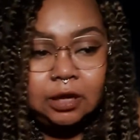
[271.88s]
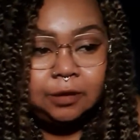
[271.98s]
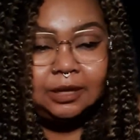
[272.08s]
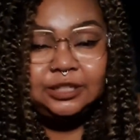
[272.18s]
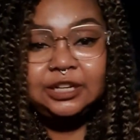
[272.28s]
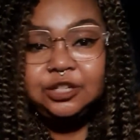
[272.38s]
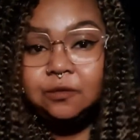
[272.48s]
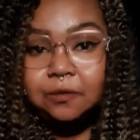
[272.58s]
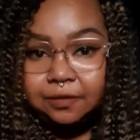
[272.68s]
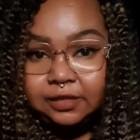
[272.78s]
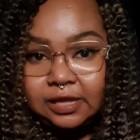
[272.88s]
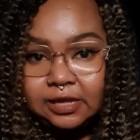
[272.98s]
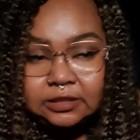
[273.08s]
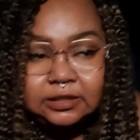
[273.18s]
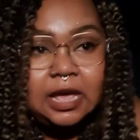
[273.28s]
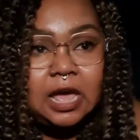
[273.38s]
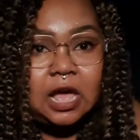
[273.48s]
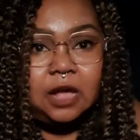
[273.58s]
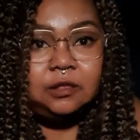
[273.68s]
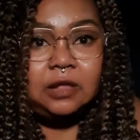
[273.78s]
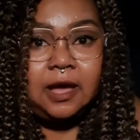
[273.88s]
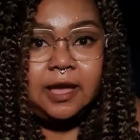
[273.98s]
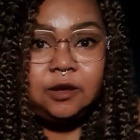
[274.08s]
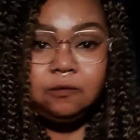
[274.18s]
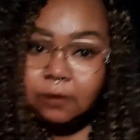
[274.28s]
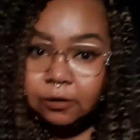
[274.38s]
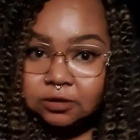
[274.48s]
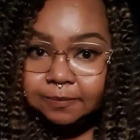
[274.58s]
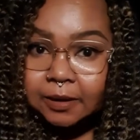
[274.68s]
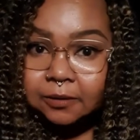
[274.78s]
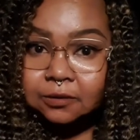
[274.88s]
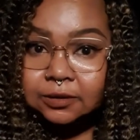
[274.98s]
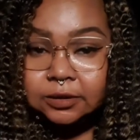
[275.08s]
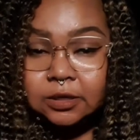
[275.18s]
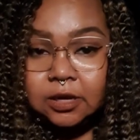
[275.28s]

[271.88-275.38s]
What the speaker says: additional things like rose petals.